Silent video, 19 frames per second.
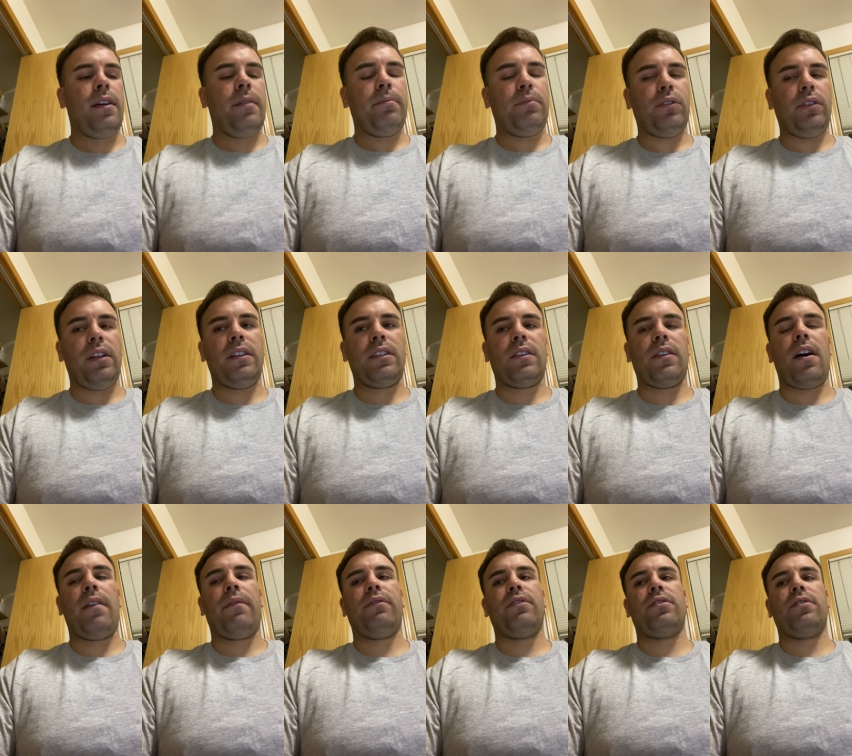Police
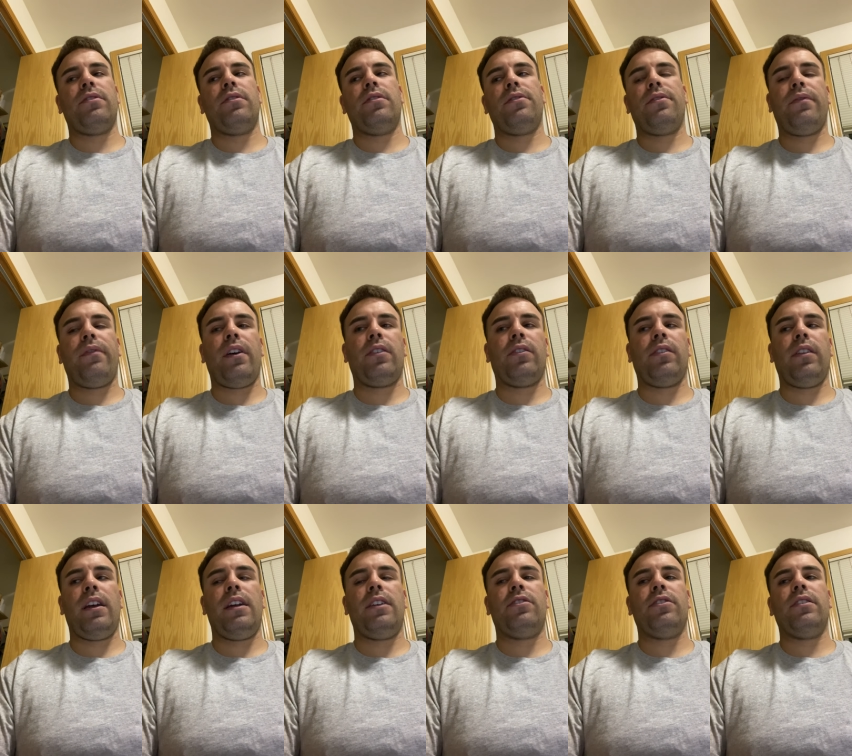officers, federal
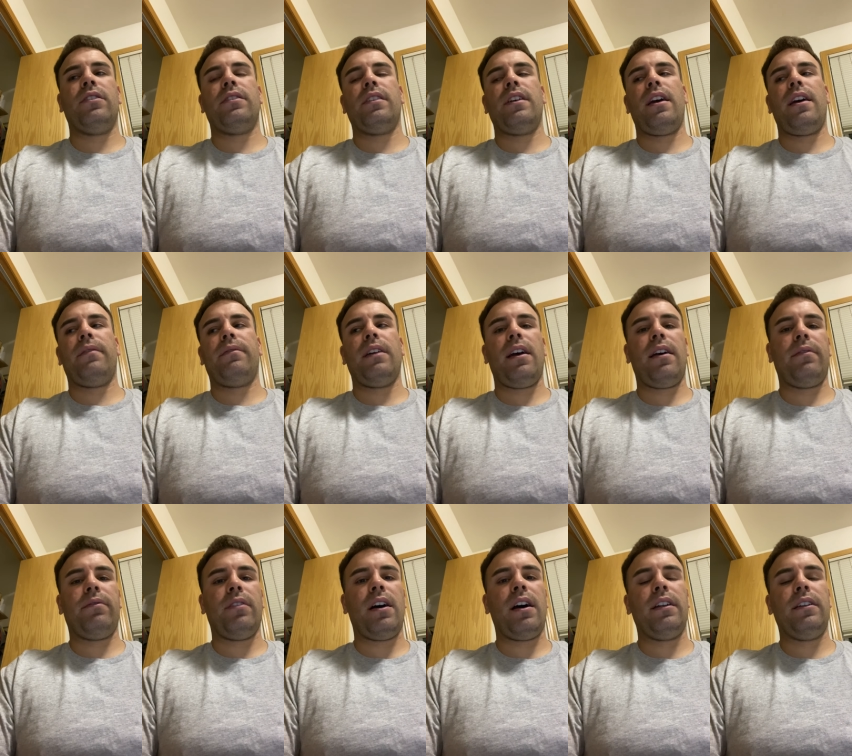agents, they have to
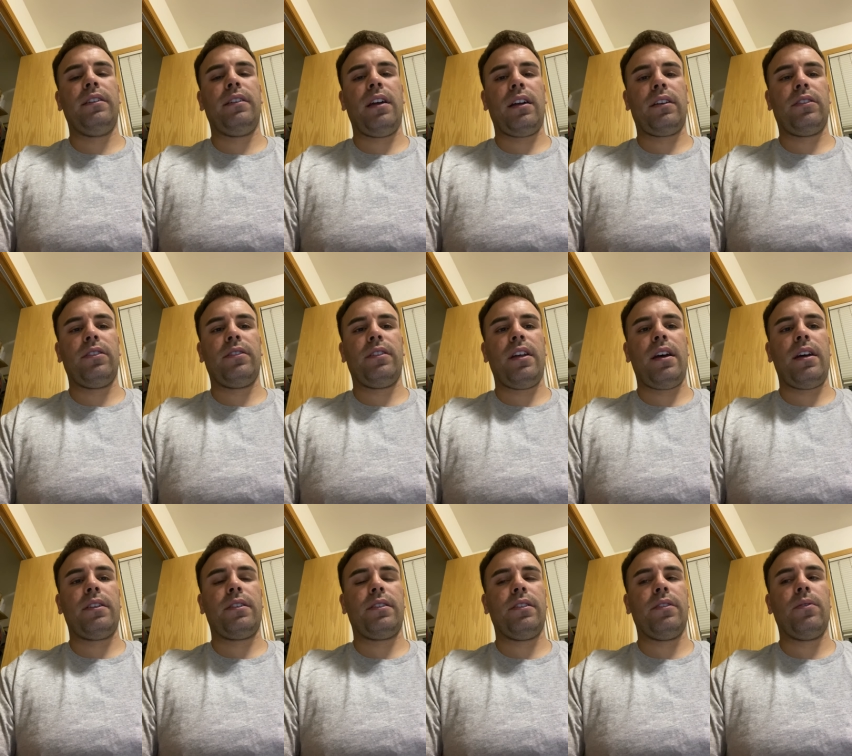have lie detector
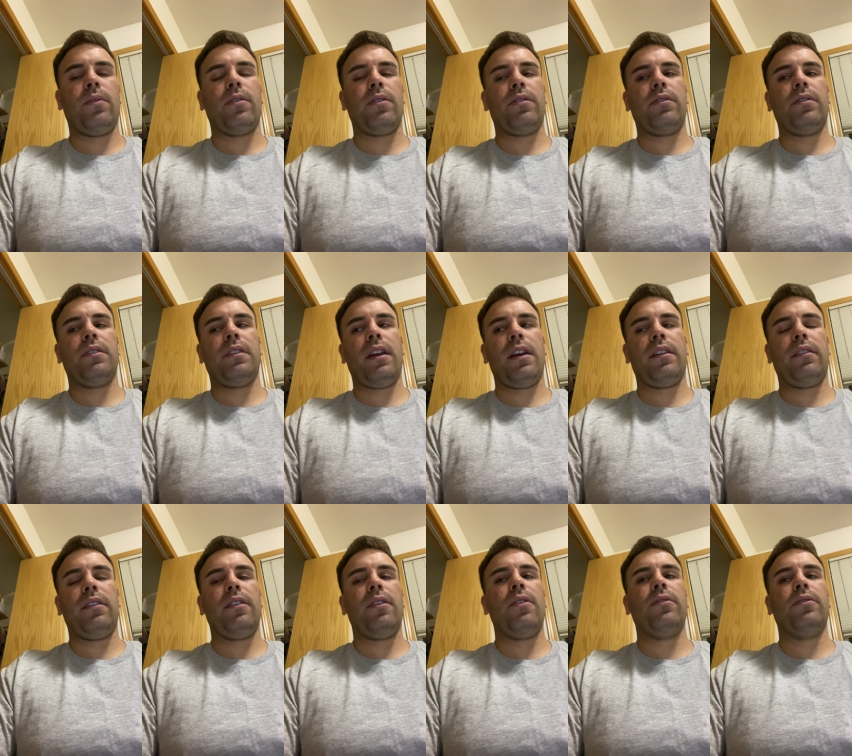tests in order to take
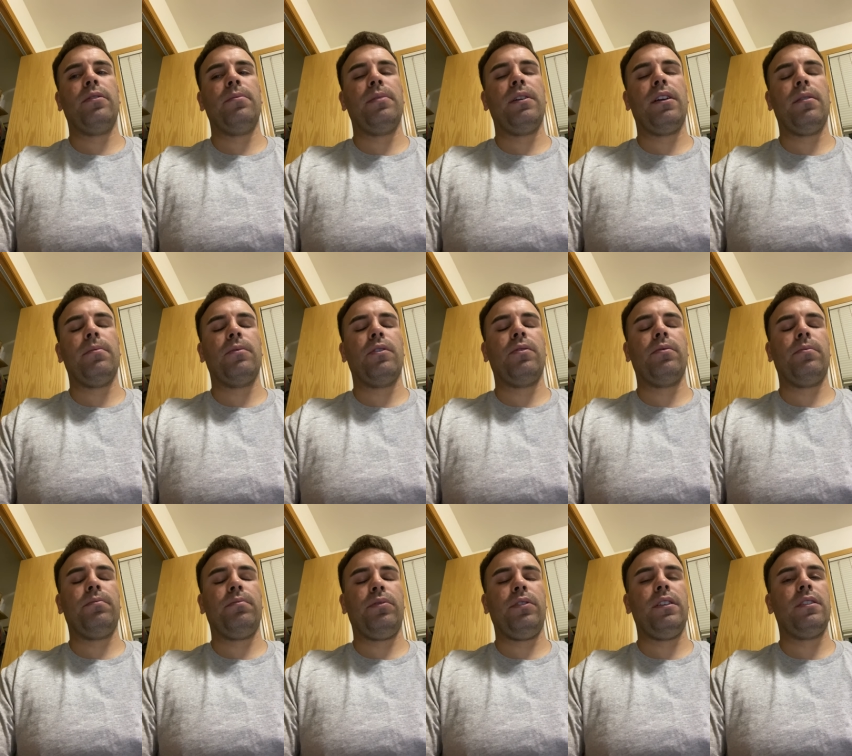the oath to become
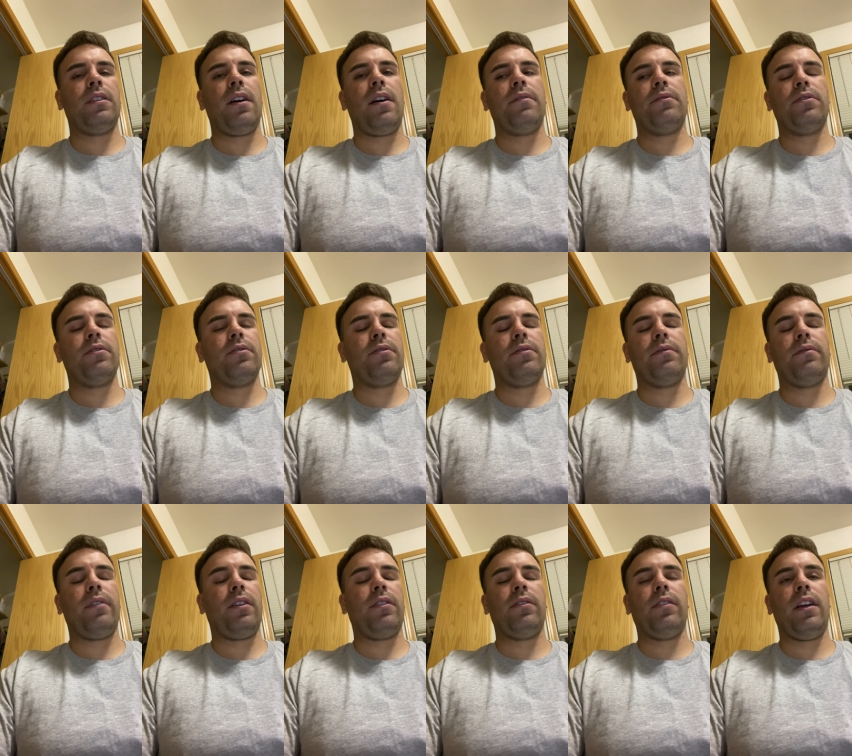police officers or
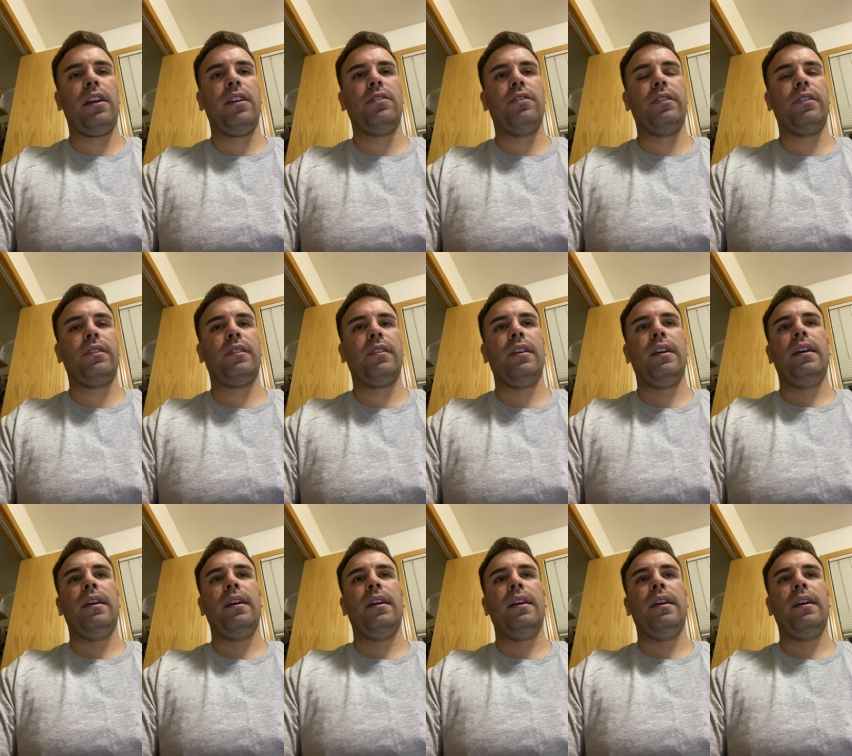federal agents.